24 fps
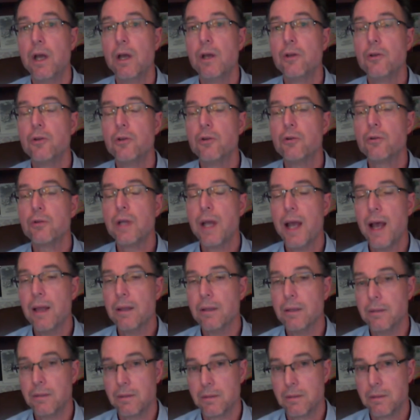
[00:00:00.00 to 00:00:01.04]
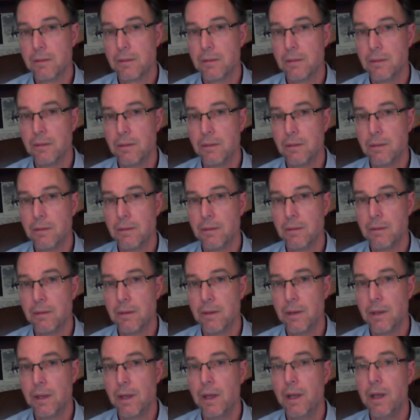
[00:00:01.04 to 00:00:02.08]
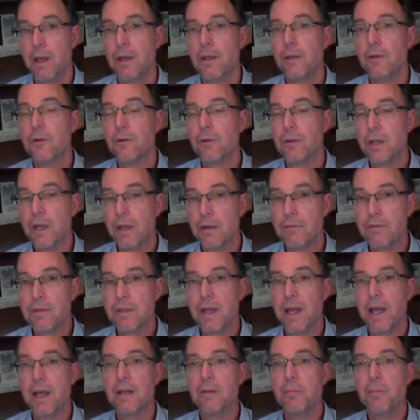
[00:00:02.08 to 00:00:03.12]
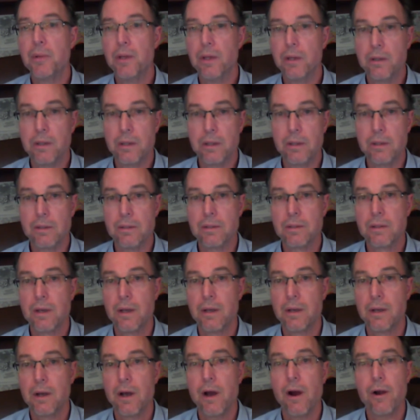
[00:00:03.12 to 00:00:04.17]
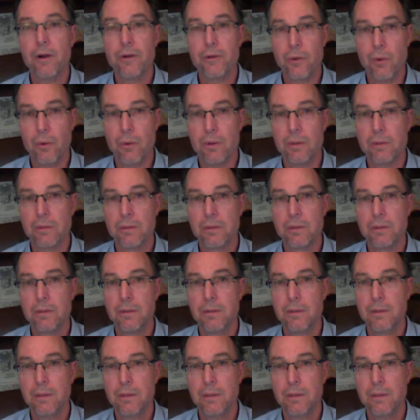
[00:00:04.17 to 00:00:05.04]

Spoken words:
Your talents, your gifts and abilities are yours.